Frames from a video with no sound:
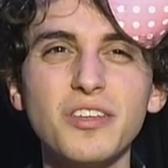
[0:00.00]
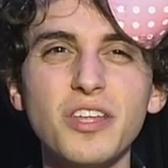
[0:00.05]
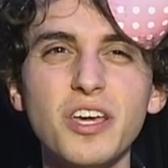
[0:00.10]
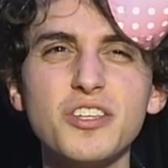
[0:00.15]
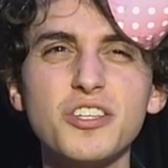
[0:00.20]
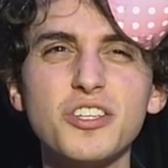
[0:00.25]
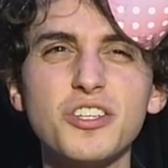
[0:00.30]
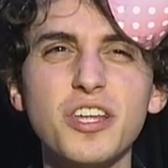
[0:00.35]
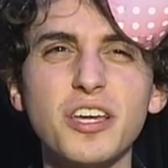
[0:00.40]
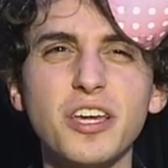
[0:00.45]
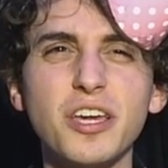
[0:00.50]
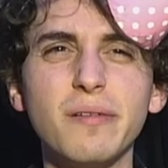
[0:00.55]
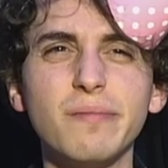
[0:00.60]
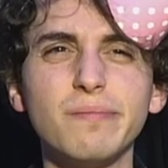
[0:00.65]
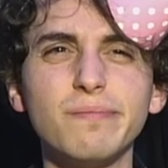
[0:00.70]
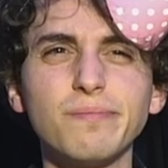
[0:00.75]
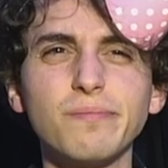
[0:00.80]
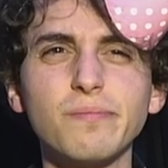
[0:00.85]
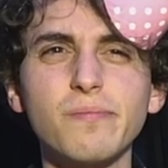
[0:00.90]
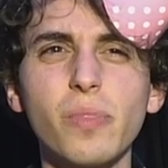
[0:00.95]
Tastes sticky.
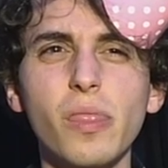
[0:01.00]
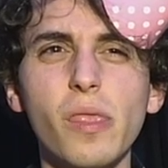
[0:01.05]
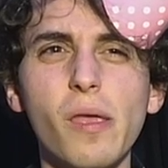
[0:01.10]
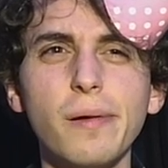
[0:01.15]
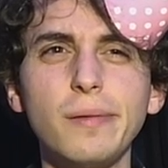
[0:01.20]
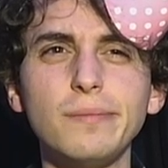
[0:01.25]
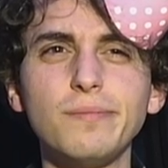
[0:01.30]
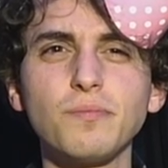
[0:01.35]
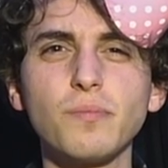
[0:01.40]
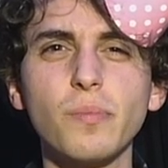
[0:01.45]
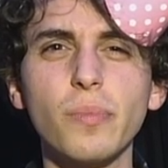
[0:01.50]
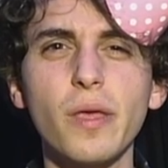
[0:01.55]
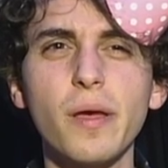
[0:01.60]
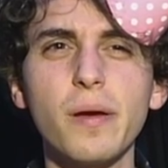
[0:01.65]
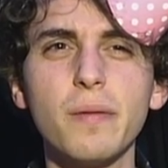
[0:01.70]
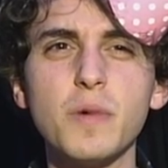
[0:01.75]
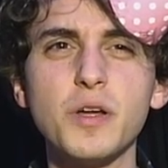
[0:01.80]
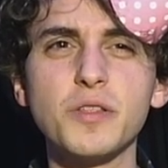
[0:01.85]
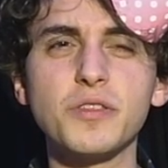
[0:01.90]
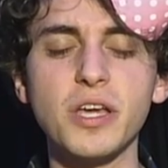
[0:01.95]

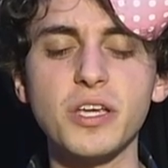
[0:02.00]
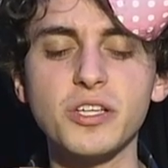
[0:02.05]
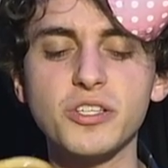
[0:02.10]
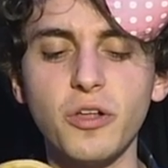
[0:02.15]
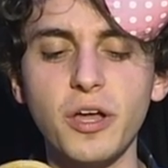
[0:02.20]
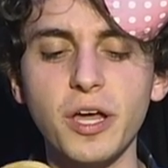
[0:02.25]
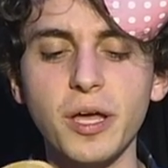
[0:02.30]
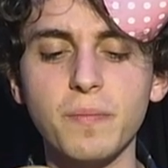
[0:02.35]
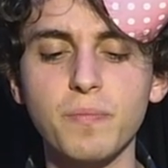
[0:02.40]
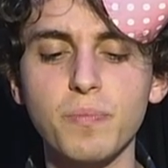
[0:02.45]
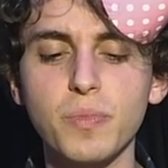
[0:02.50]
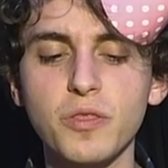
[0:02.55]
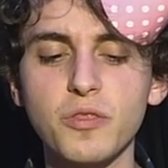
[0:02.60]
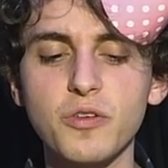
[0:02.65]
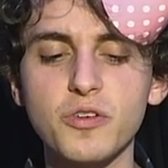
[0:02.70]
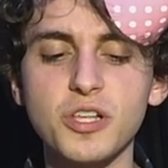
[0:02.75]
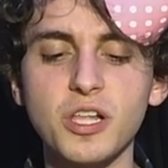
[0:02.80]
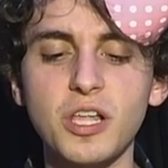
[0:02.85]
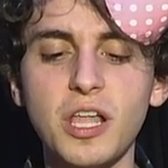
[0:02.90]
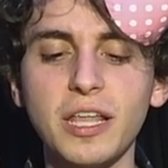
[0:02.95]
It tastes like
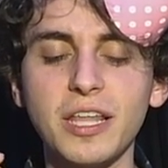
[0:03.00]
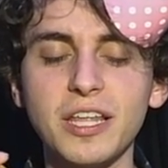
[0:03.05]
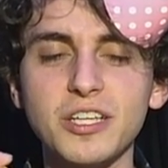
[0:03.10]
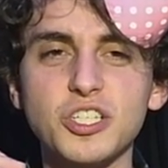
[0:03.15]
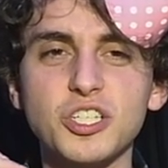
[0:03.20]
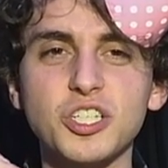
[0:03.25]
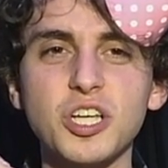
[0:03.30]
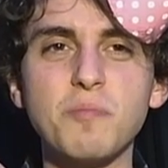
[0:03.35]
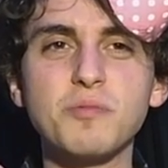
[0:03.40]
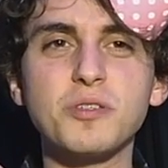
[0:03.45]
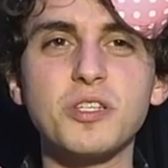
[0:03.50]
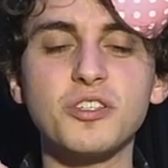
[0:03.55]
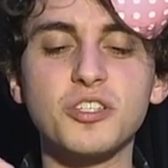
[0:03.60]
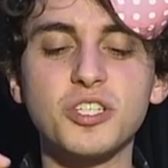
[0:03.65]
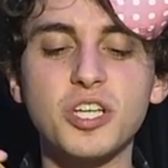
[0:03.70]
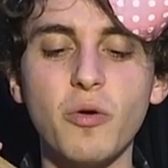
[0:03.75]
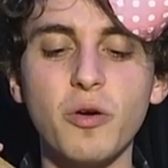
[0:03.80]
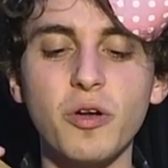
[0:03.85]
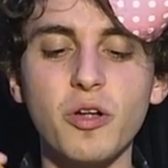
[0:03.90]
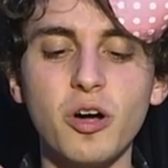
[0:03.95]
there's a lot less substance
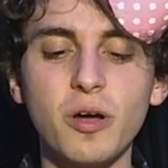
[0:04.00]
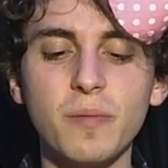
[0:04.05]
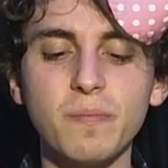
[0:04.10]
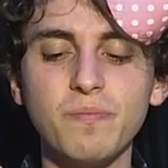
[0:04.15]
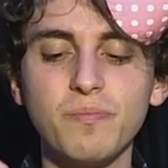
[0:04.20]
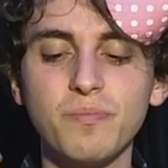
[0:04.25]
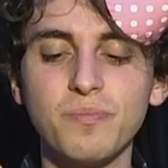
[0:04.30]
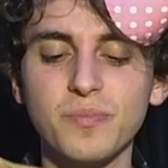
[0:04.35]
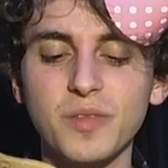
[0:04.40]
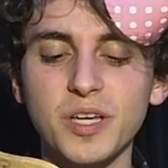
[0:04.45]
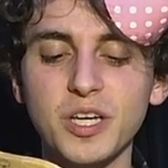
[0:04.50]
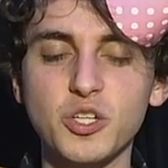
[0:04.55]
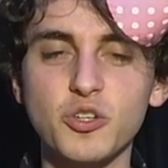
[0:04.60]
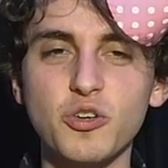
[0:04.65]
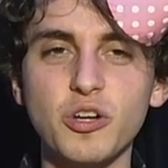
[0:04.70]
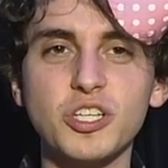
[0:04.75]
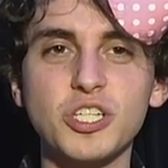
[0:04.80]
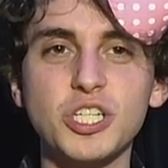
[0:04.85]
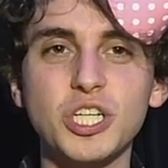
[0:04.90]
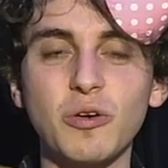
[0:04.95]
going on in
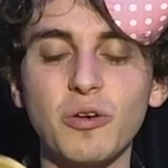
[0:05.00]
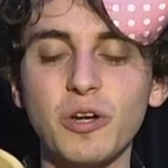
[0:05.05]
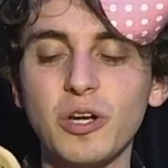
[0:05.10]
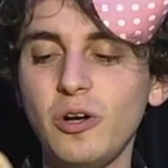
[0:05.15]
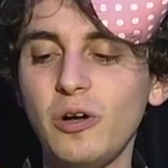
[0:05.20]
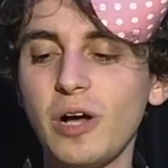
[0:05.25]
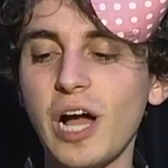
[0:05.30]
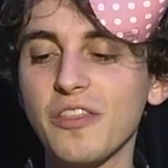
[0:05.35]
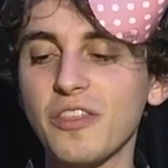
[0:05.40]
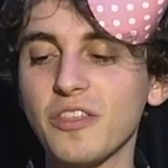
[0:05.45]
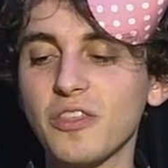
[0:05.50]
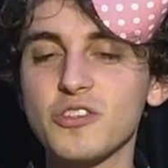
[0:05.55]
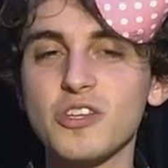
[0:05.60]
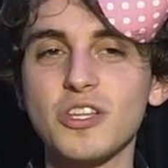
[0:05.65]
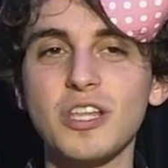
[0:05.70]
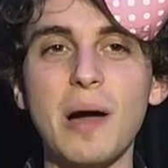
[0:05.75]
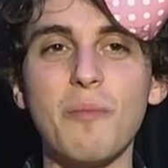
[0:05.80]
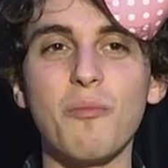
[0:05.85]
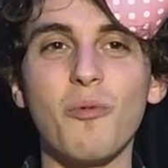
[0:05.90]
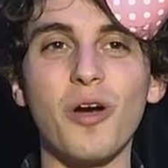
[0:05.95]
Trix cereal. I think there's a
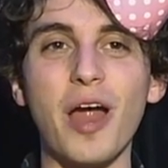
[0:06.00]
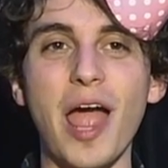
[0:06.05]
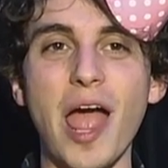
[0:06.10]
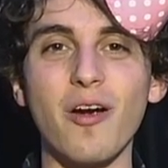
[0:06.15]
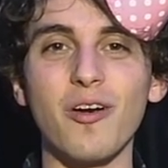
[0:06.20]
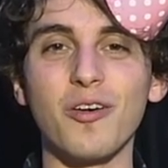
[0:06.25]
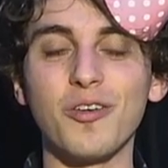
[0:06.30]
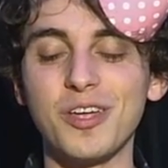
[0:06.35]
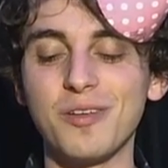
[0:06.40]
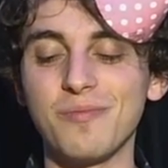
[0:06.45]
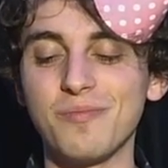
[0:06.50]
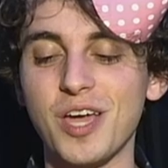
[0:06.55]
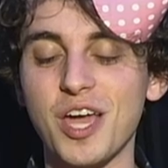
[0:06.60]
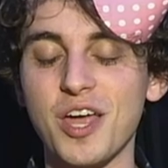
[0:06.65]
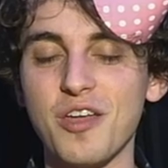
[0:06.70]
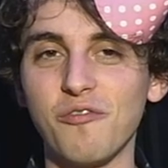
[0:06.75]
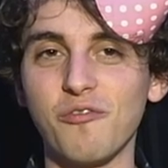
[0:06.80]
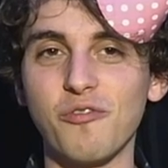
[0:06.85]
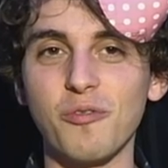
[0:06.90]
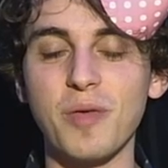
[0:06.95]
lot more air in it,
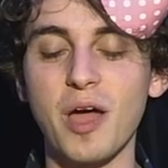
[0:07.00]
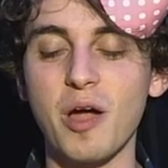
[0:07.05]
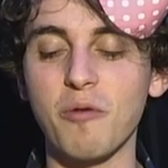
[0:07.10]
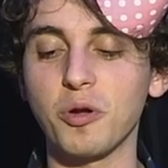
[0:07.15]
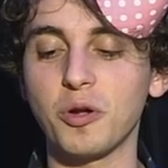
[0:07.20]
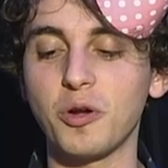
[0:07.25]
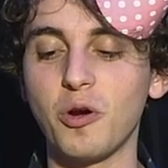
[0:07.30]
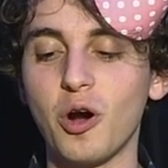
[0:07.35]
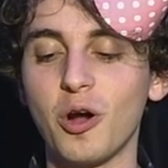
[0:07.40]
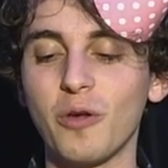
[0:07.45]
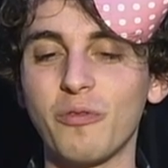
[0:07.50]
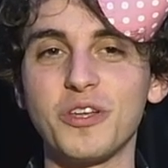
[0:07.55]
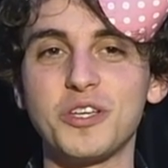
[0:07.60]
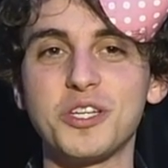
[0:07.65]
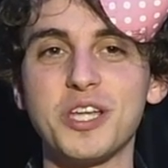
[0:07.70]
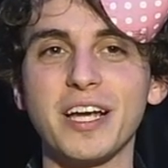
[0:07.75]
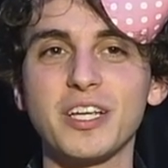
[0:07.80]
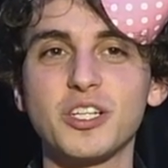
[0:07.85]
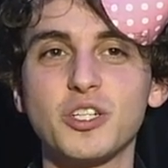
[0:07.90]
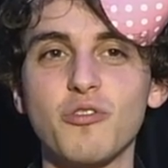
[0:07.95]
and from that regard, the
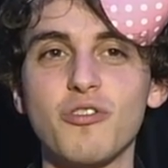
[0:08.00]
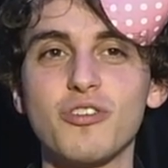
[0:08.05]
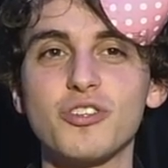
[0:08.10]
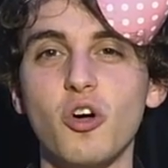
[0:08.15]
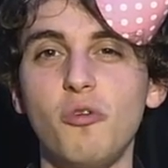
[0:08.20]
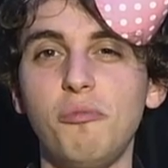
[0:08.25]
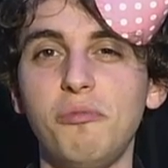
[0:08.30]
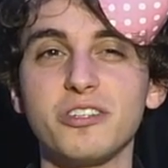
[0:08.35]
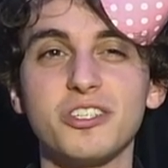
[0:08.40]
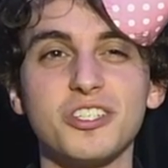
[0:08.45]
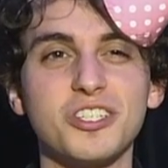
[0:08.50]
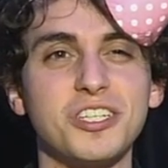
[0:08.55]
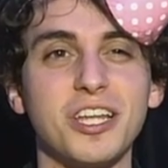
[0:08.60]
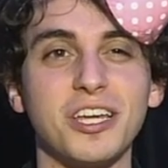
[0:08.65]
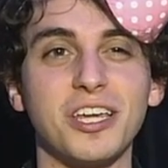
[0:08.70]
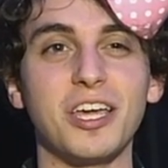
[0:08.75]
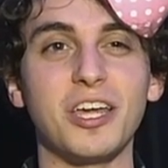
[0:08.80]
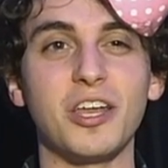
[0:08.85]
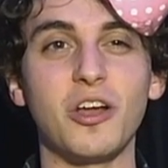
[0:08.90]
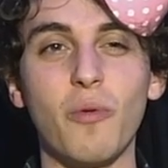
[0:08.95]
texture is almost
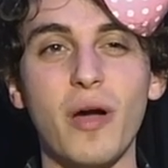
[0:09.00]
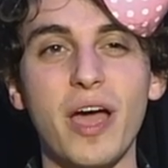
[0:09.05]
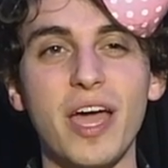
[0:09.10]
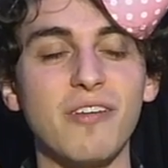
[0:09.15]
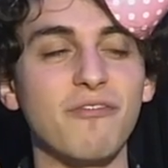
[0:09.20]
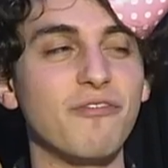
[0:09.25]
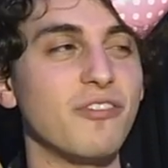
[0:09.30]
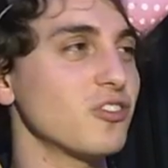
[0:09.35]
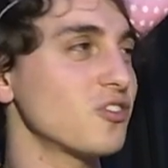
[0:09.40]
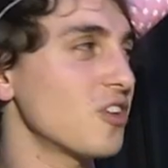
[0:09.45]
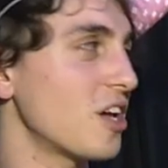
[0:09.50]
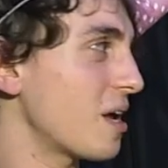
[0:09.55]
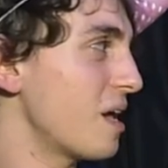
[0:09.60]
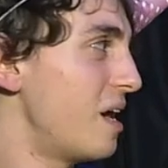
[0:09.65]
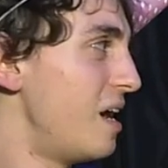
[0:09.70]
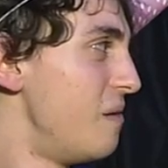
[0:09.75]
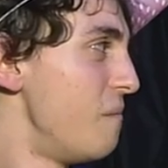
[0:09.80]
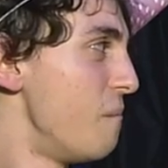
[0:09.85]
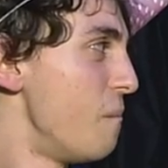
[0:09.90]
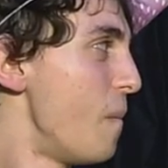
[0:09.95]
sticky in a way. It feels like
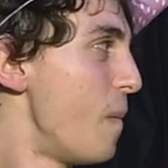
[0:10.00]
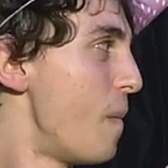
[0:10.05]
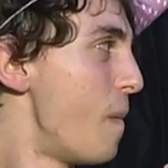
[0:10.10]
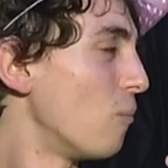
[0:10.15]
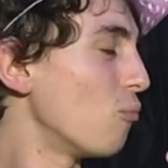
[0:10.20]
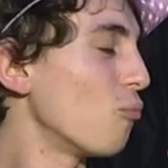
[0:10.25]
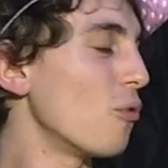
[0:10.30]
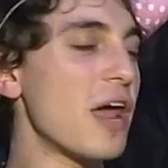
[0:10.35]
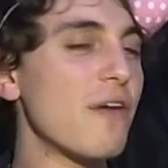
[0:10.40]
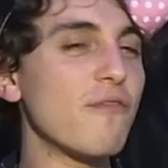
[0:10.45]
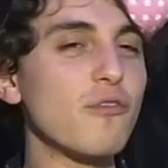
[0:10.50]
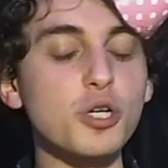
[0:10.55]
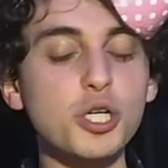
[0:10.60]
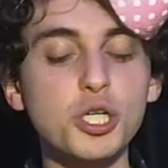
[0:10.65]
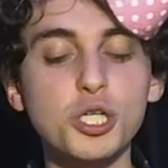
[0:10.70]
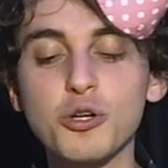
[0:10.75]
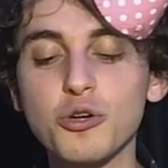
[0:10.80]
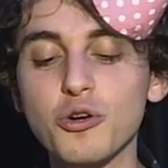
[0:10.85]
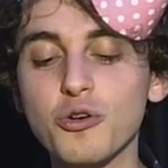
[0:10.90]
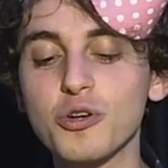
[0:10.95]
whatever
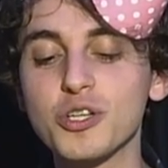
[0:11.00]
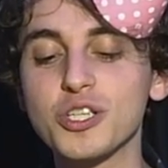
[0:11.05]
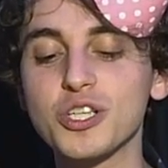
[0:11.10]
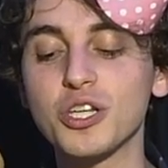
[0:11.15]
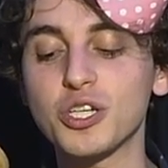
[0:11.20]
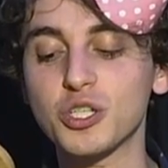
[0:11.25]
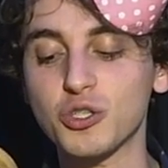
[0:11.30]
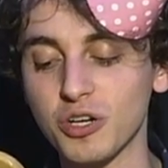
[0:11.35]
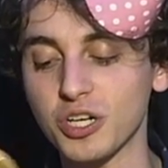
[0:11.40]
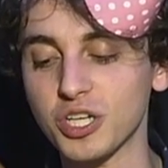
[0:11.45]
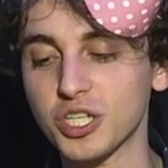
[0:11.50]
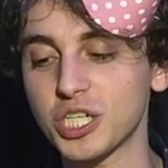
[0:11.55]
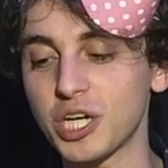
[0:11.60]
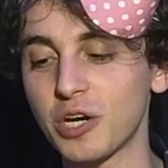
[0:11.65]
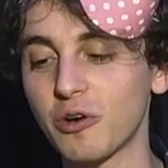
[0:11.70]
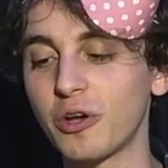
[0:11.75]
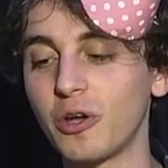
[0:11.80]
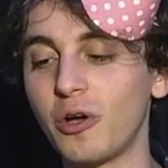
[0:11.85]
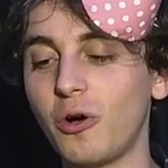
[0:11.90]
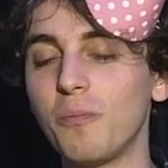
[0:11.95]
sugar is in the Trix
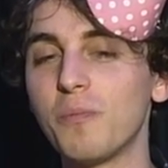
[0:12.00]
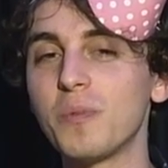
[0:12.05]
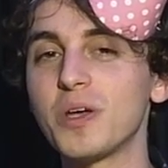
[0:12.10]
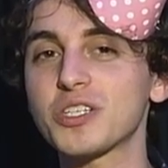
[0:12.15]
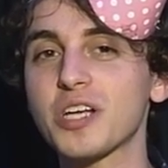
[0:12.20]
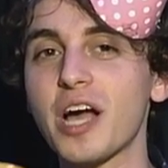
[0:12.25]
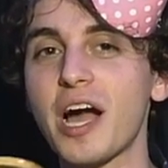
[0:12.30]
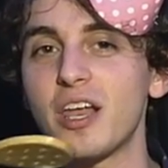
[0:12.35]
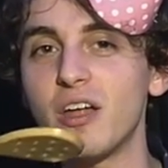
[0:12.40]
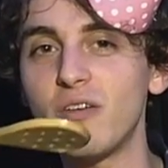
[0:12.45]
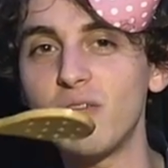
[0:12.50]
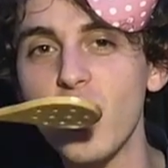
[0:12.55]
cereal is kind